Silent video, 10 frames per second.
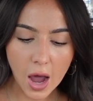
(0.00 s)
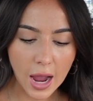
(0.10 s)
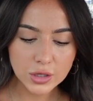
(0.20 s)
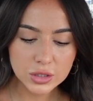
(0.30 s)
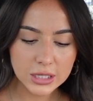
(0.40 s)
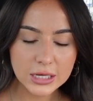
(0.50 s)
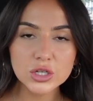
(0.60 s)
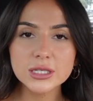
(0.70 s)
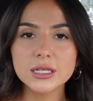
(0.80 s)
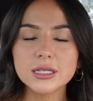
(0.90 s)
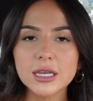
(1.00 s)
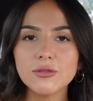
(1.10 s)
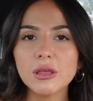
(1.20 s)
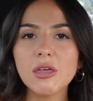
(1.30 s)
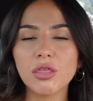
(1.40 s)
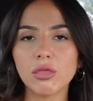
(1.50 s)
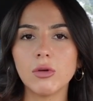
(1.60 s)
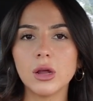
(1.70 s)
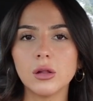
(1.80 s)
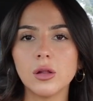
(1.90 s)
I just it just doesn't give me the
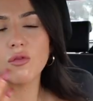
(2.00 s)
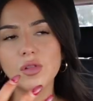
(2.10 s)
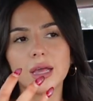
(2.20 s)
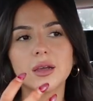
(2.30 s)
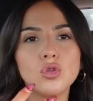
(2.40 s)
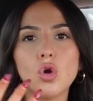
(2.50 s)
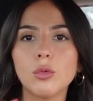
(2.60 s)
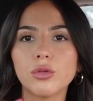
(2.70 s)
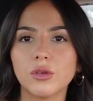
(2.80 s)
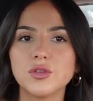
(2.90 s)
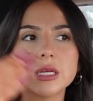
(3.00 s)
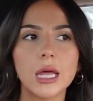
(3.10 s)
thrill of like normal thrifting,